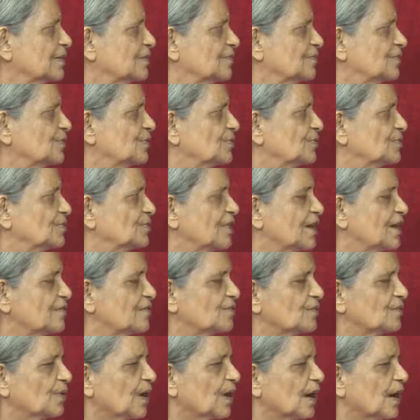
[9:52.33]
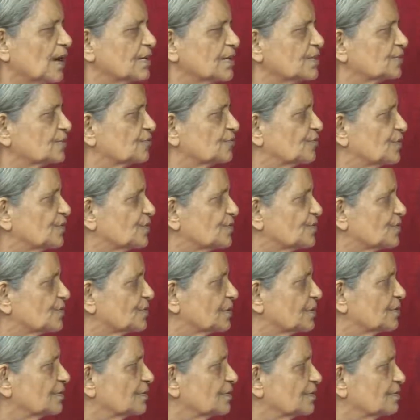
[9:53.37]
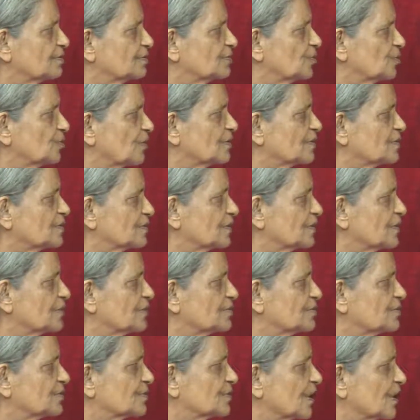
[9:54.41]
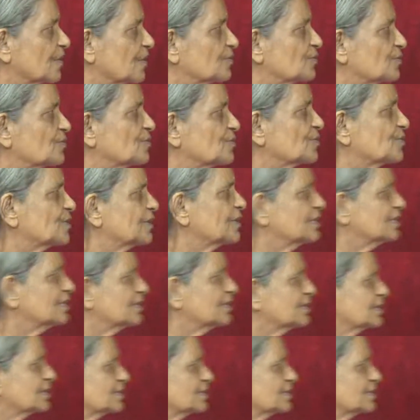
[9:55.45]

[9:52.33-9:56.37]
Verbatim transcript: We don't have to ask question to ourselves how to surrender.